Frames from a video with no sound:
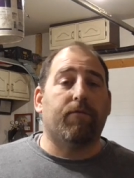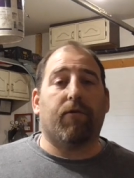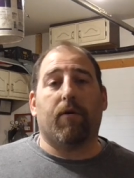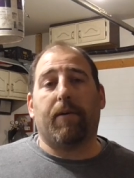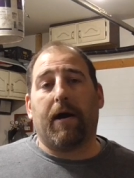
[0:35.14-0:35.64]

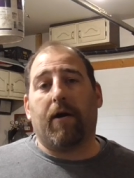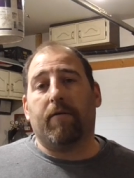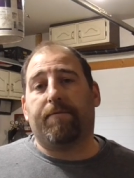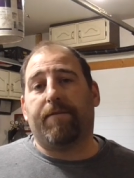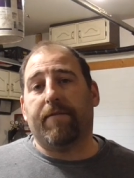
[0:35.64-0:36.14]
for
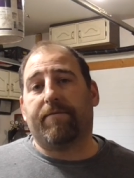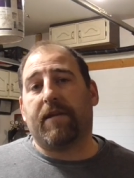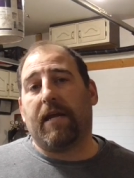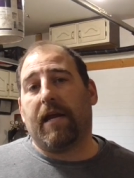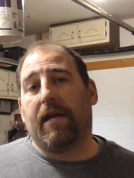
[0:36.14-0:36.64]
about
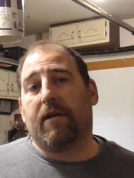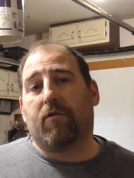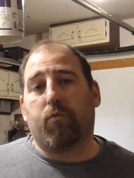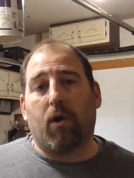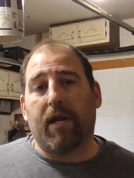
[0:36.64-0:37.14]
fifteen
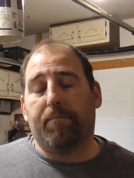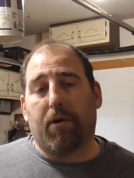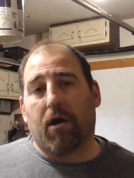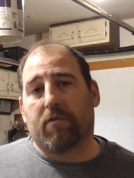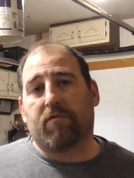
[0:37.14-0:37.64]
to twenty
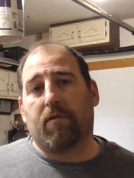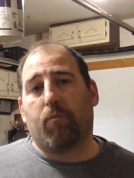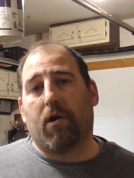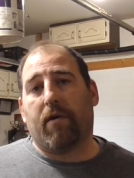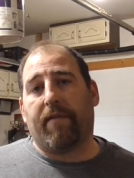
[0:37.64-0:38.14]
bucks,
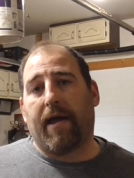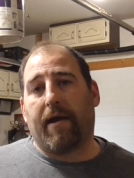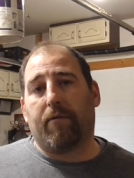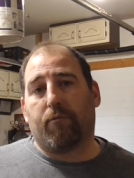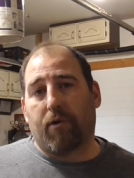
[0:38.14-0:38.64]
somewhere in
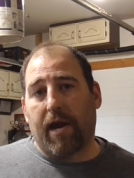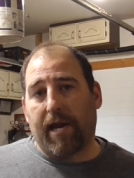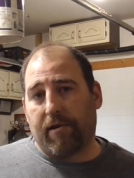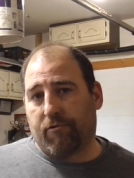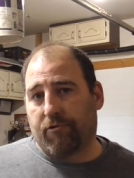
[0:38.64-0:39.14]
that
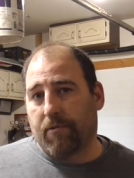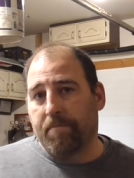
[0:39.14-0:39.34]
range.